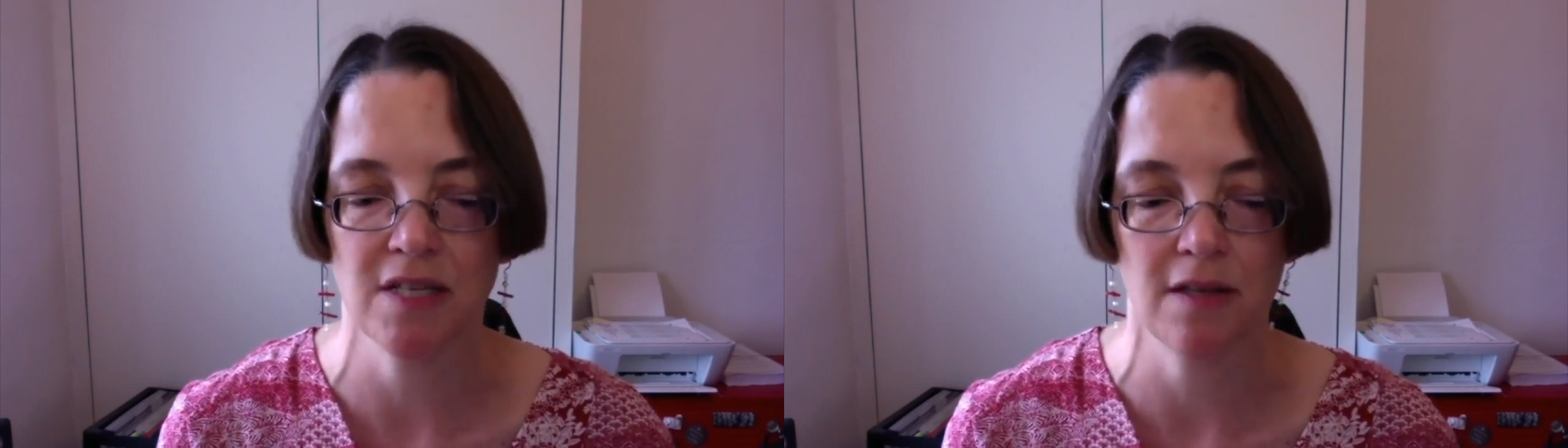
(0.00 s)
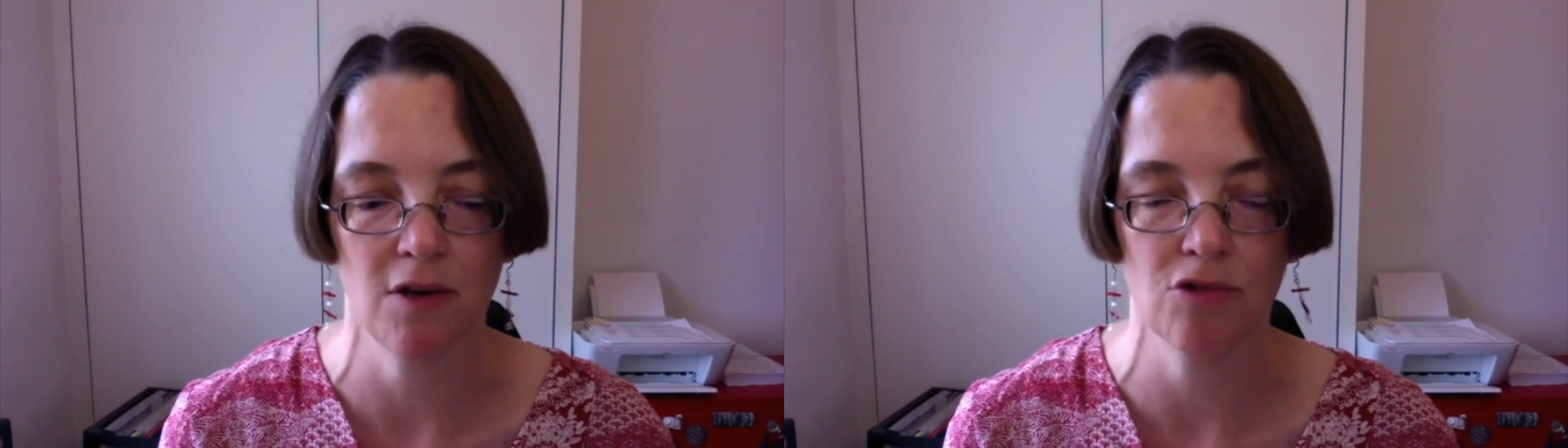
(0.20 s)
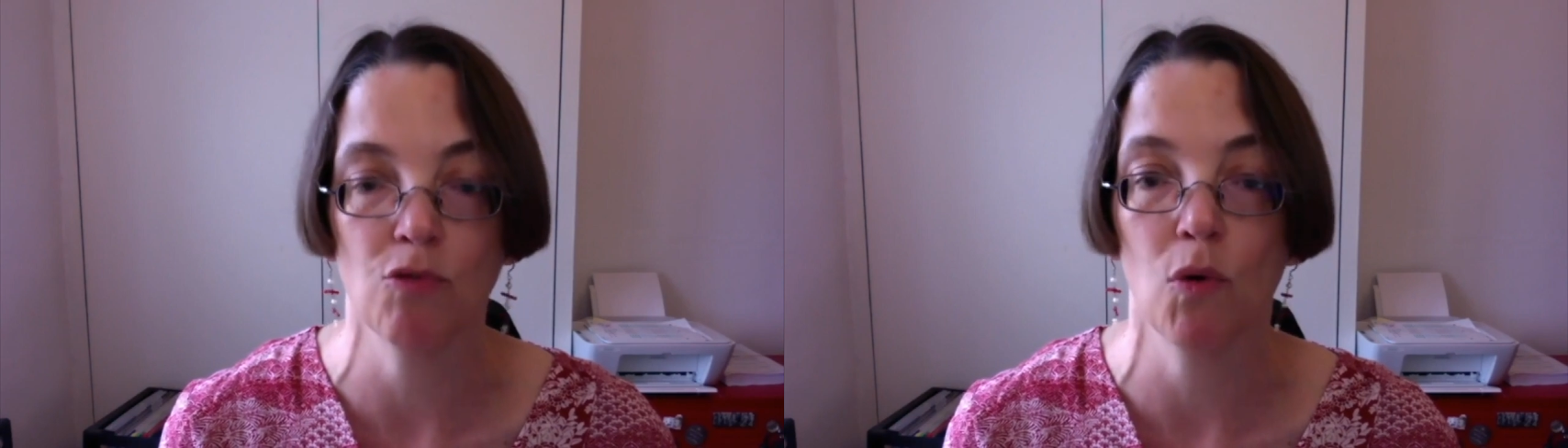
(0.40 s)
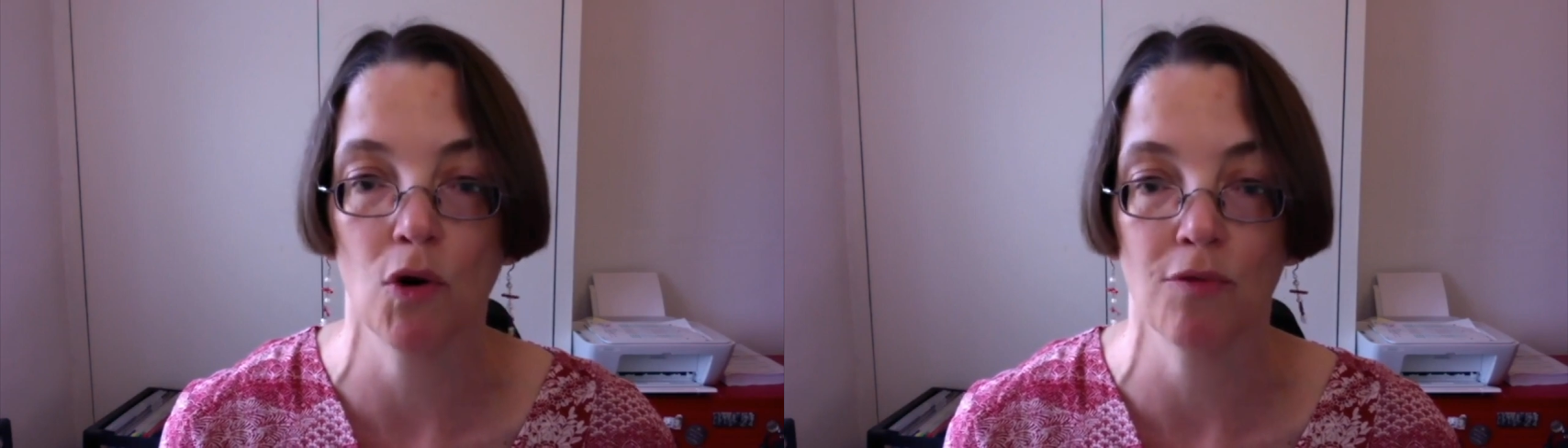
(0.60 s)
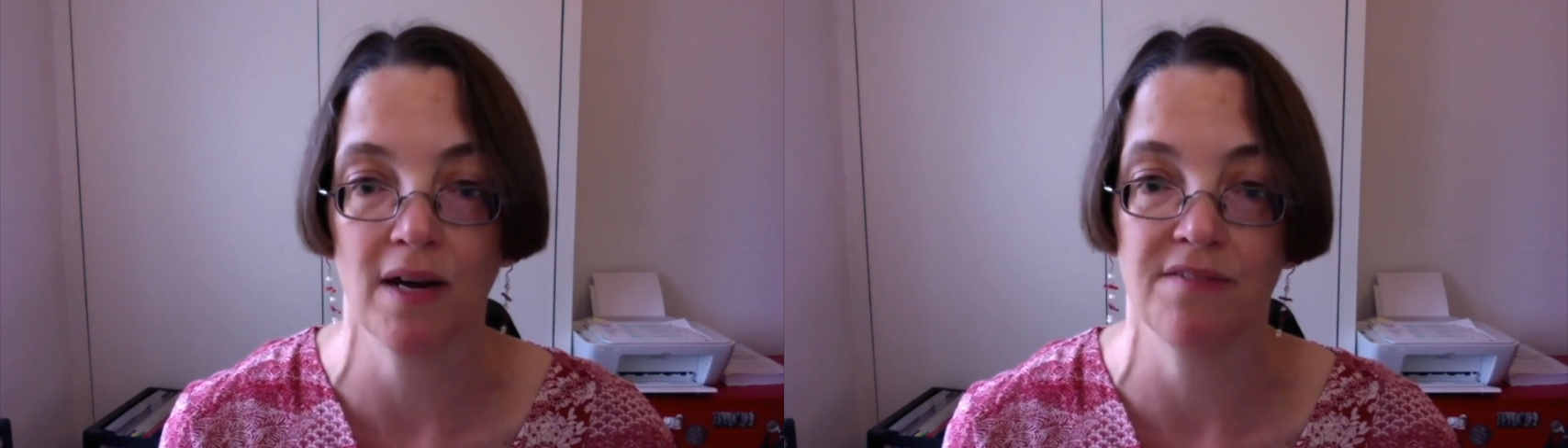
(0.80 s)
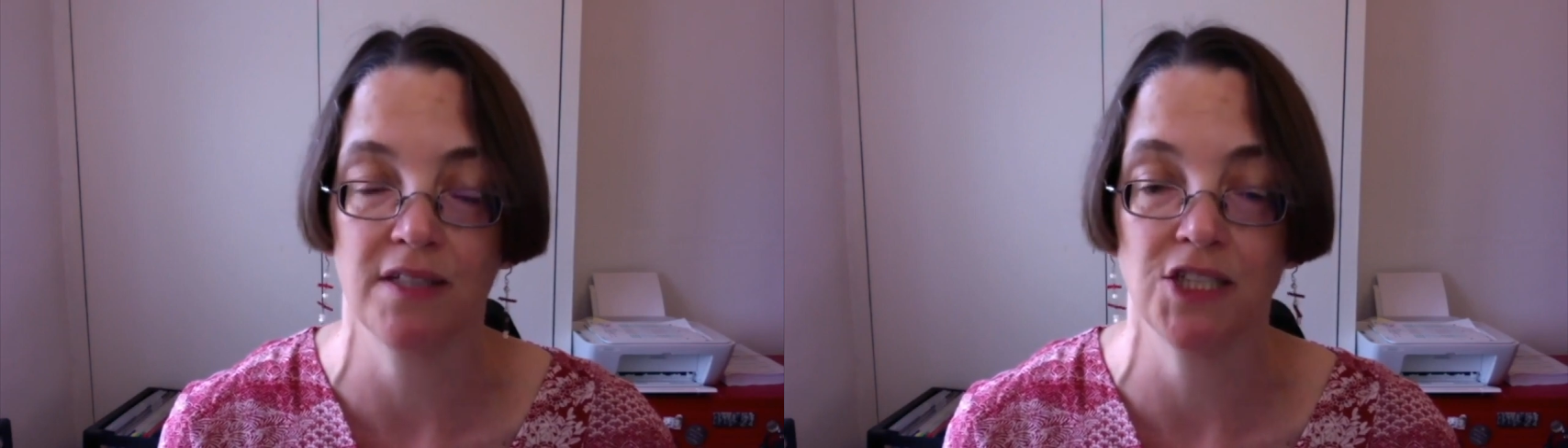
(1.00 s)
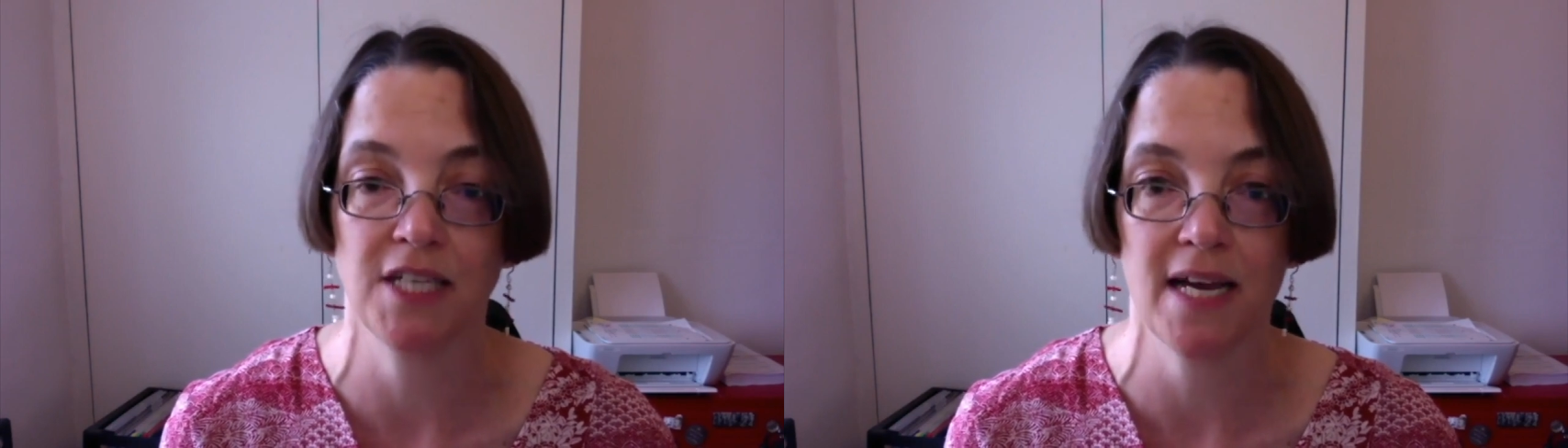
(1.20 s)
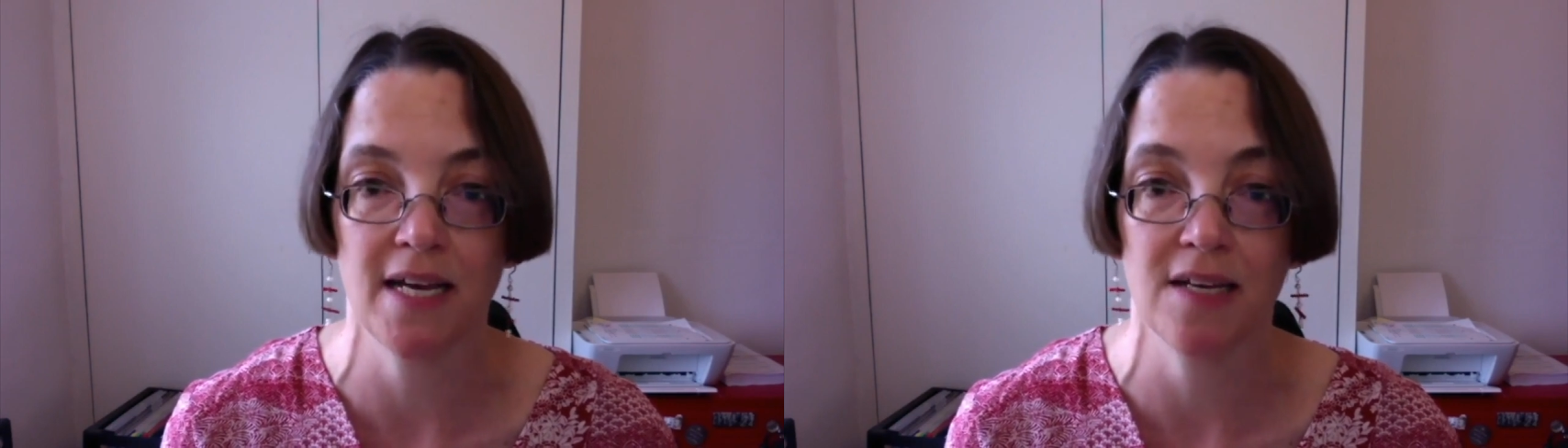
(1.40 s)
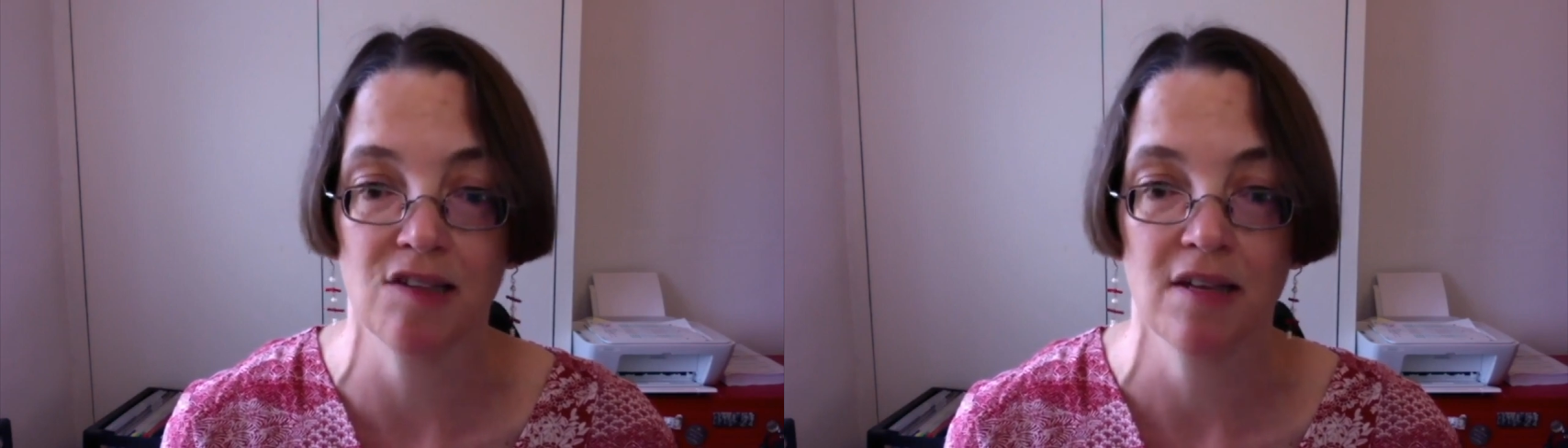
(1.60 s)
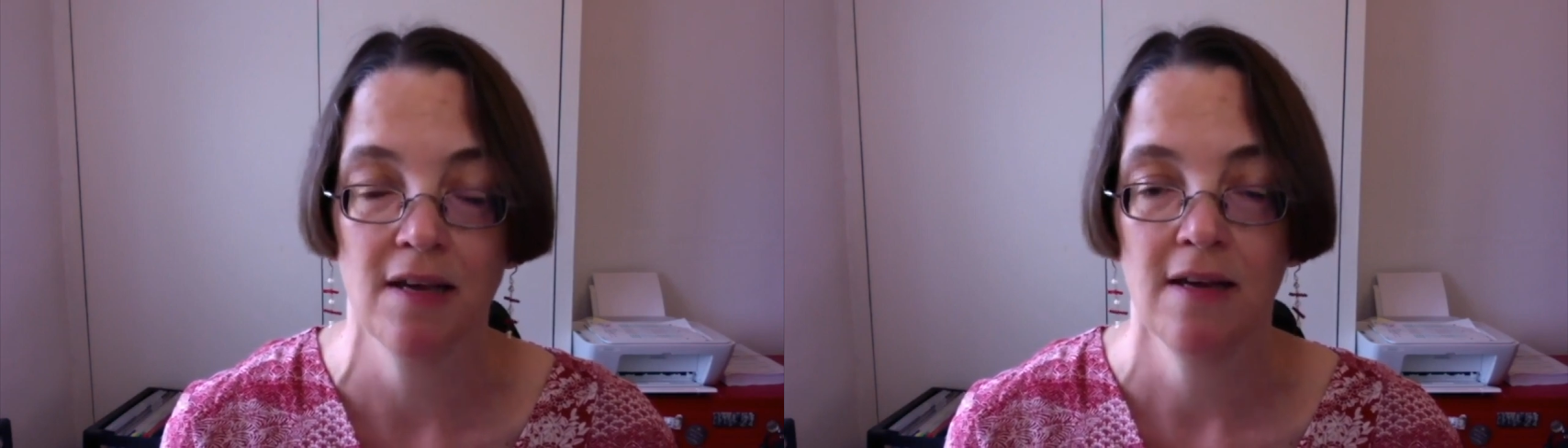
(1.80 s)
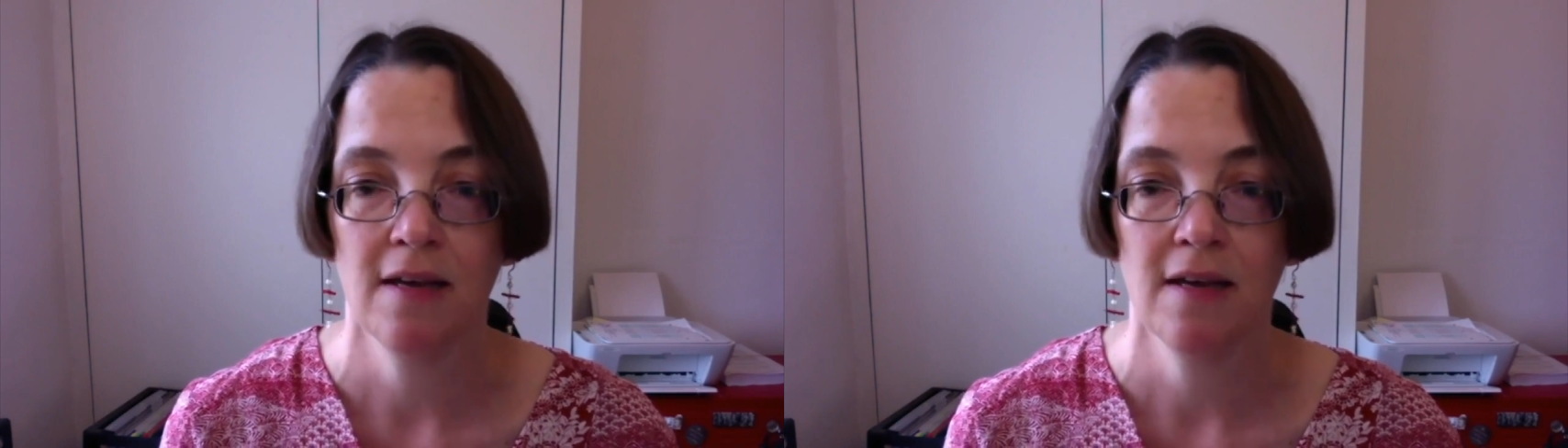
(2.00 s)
in those war-ravaged days